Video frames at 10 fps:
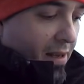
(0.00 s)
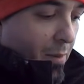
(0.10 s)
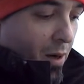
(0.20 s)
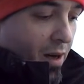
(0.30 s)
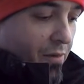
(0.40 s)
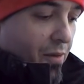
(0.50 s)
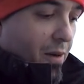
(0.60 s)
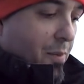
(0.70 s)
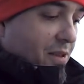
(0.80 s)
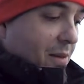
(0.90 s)
come off,
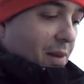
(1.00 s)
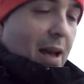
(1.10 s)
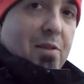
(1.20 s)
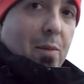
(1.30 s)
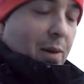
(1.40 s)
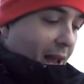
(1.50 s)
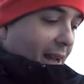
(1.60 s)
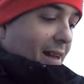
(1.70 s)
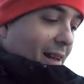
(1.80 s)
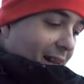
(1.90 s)
but sometimes you're
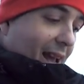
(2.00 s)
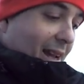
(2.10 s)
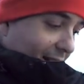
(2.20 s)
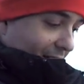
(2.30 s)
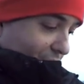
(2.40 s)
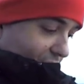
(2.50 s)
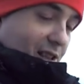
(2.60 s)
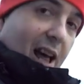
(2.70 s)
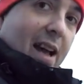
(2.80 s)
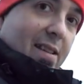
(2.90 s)
yanking and yanking and it just
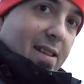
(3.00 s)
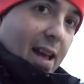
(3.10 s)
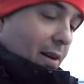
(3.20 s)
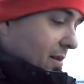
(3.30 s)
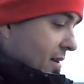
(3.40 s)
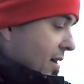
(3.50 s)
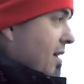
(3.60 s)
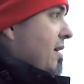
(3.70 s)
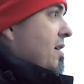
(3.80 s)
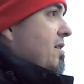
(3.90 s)
slides down.
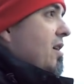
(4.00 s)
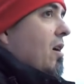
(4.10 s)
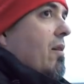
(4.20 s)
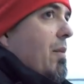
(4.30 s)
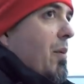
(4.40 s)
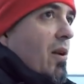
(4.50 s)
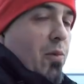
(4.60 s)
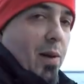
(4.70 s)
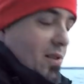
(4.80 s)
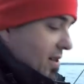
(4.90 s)
So you put a
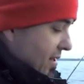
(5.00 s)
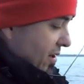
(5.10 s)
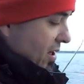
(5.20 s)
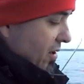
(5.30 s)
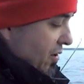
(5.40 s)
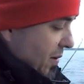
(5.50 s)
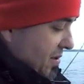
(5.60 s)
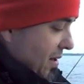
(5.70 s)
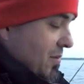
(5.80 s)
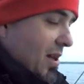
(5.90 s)
twist in, you know the
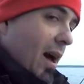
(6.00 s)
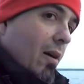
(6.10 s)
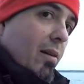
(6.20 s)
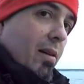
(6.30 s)
twist comes out,